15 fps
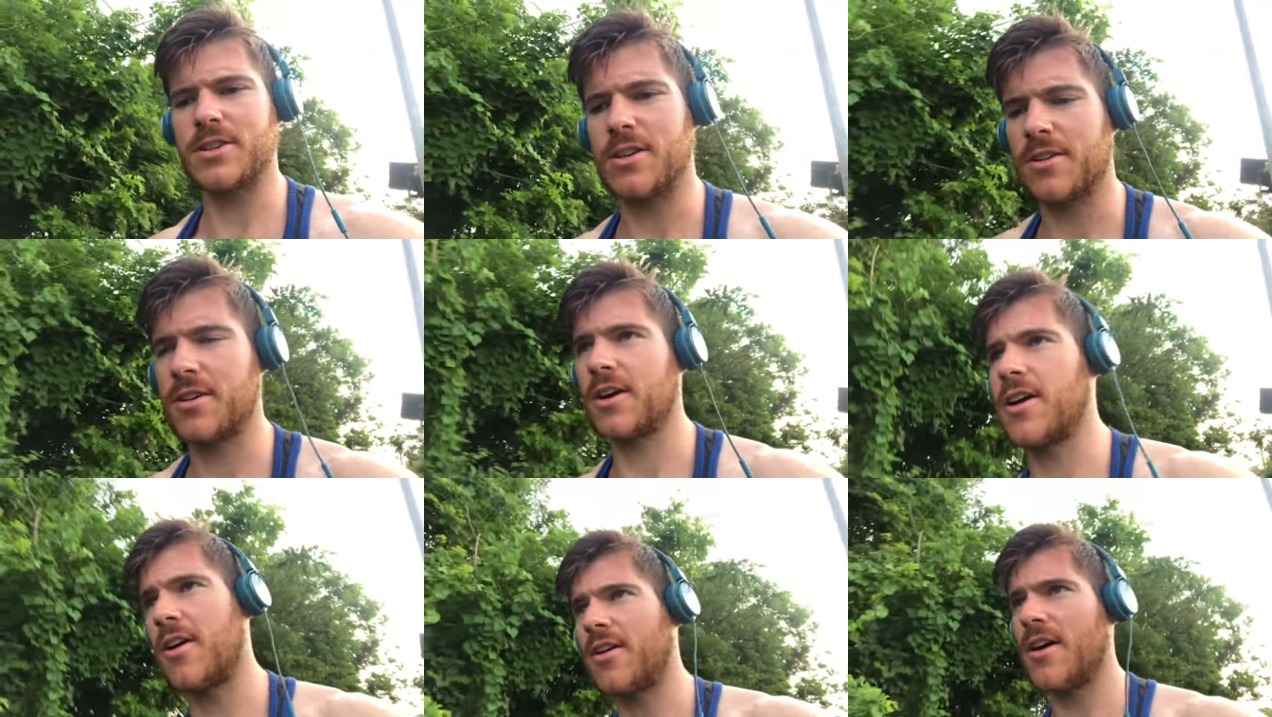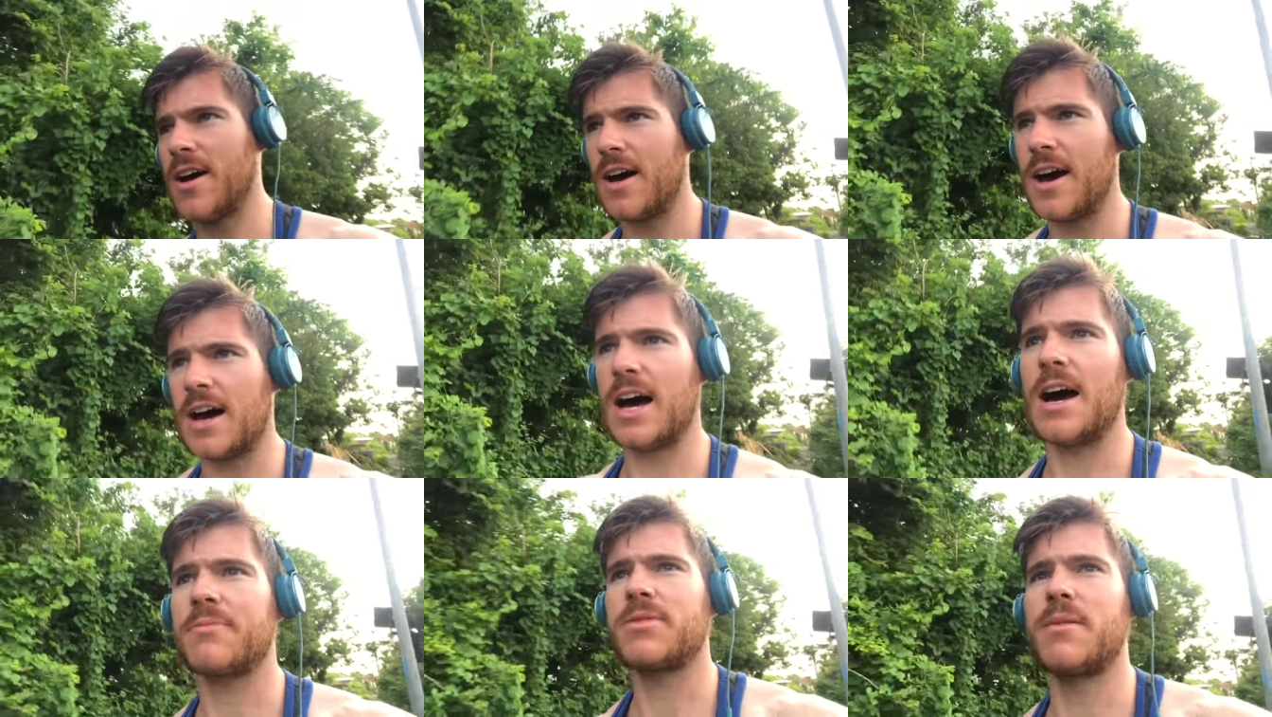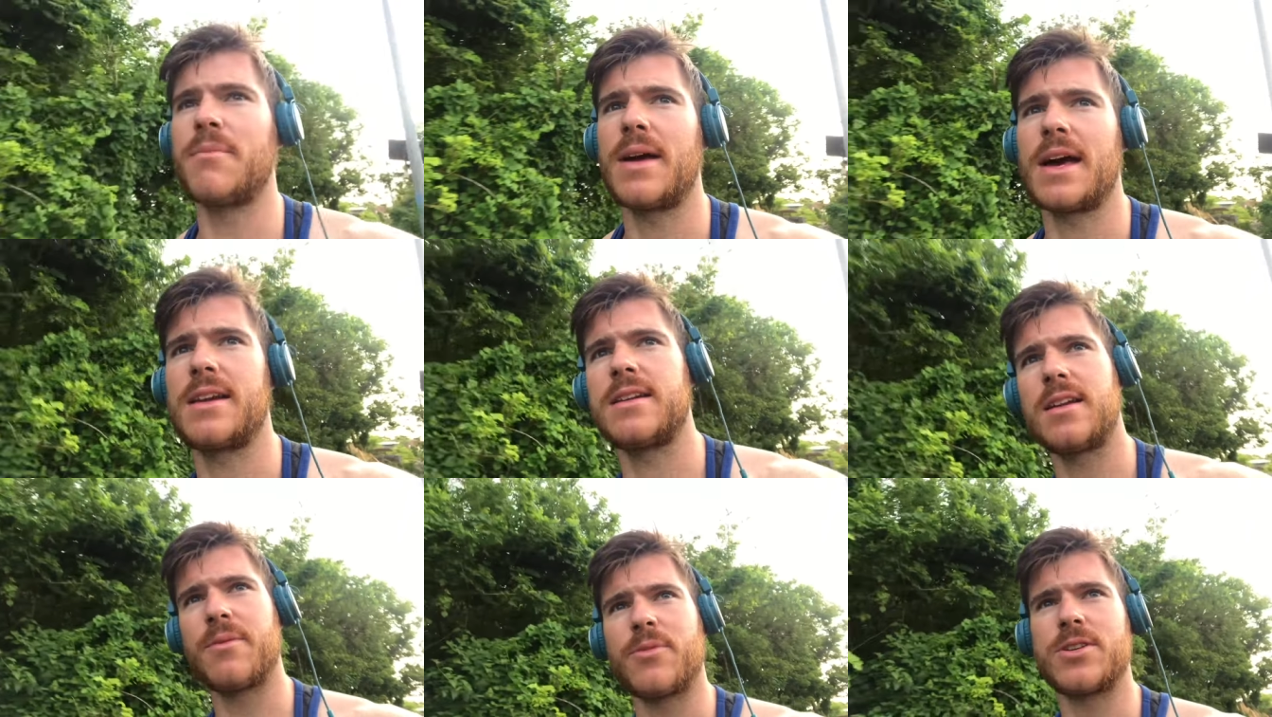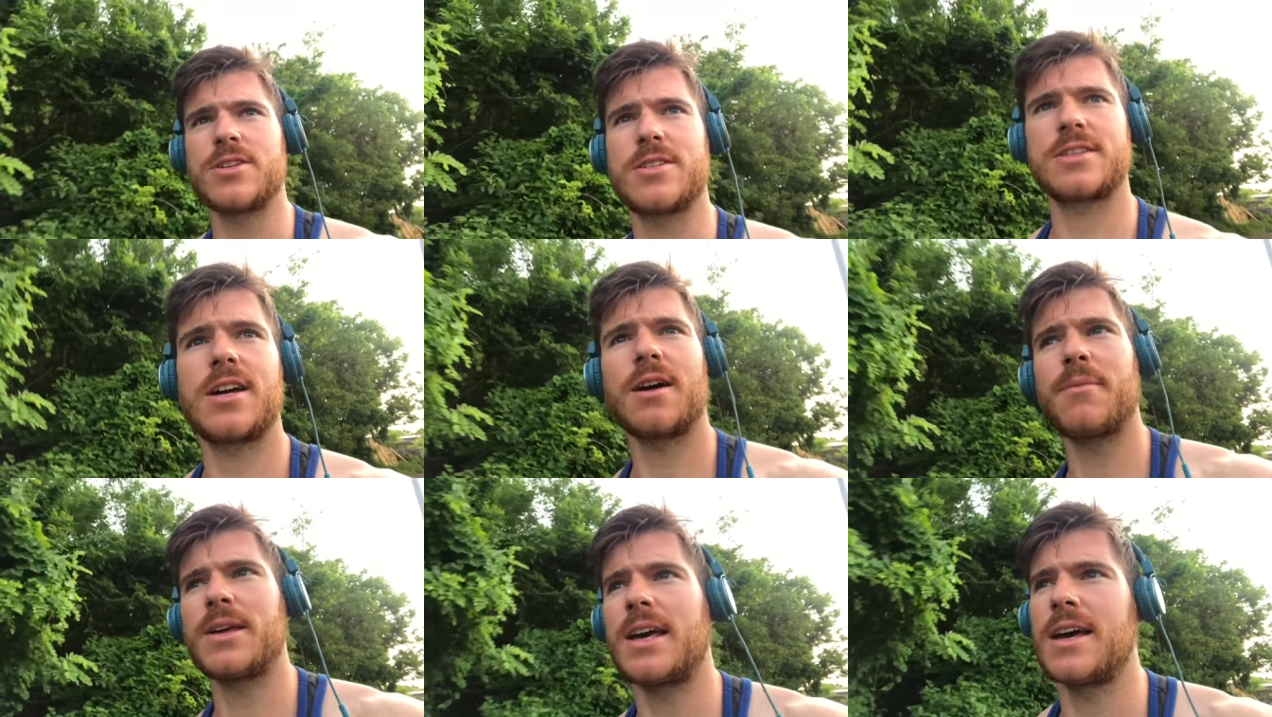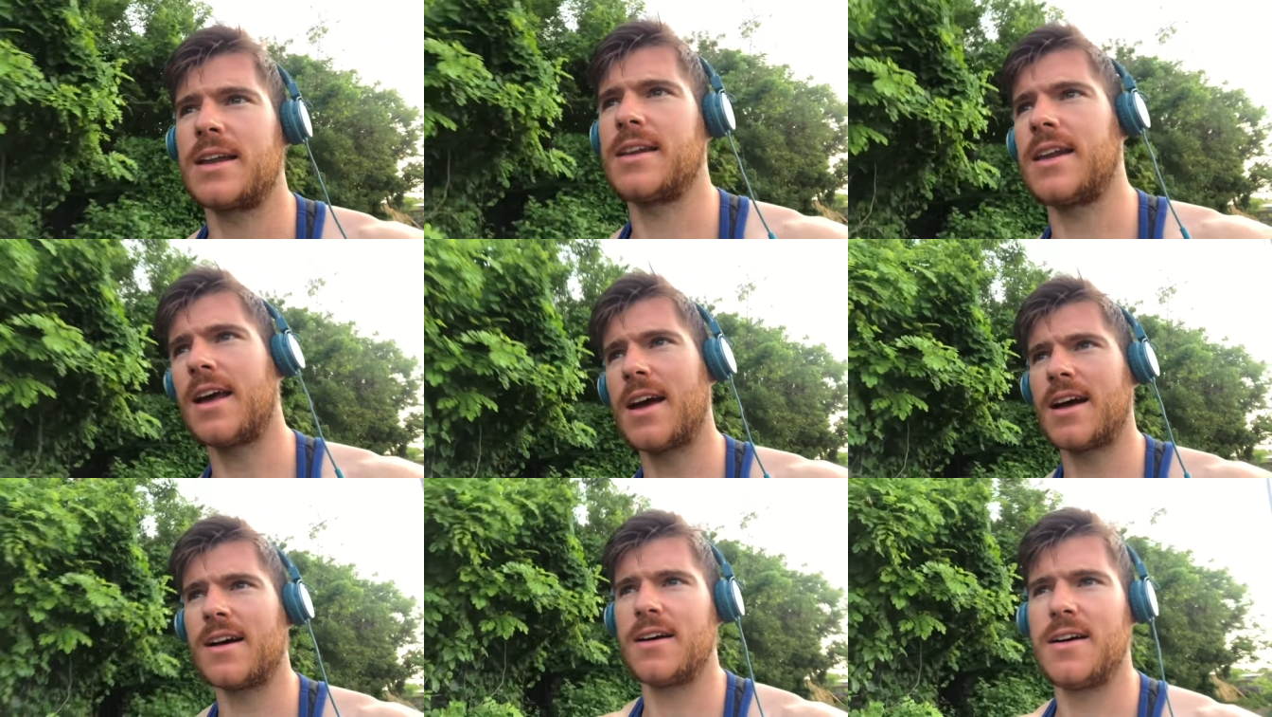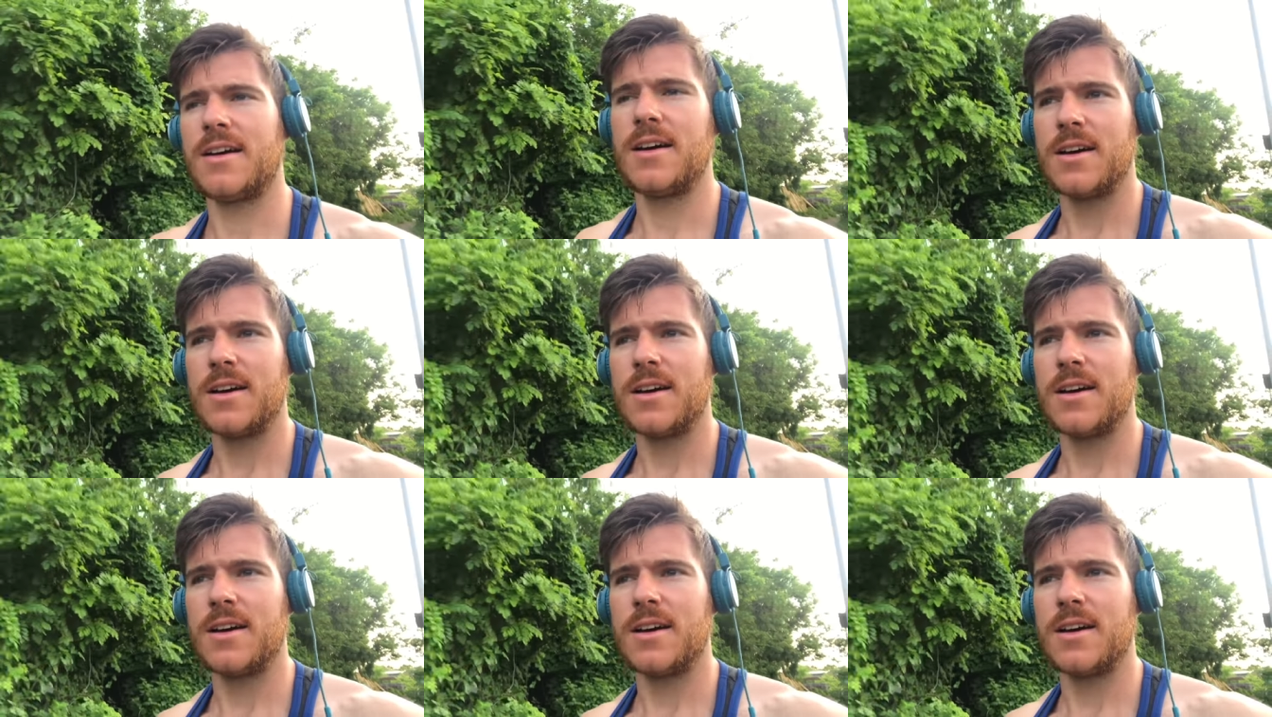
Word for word: So you gotta go up the mountain and we're just coming out now